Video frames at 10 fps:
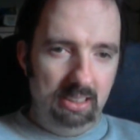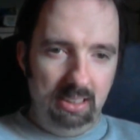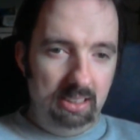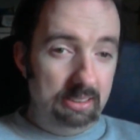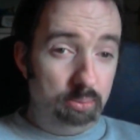
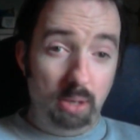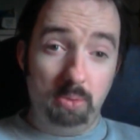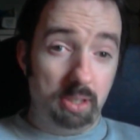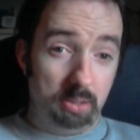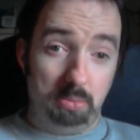it's well
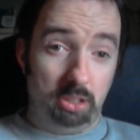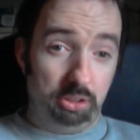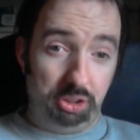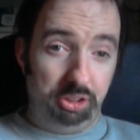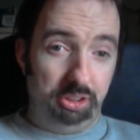worth a
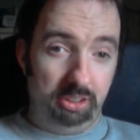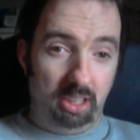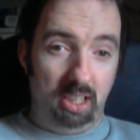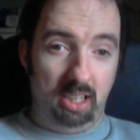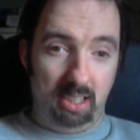watch.
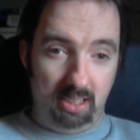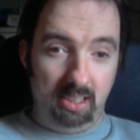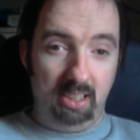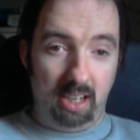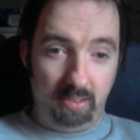I
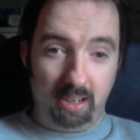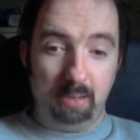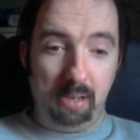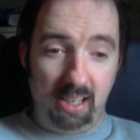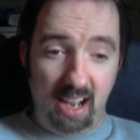
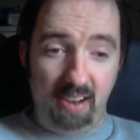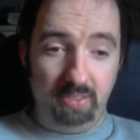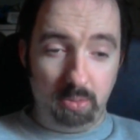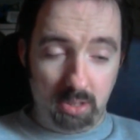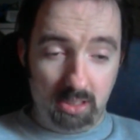recommend
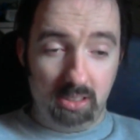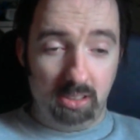everyone.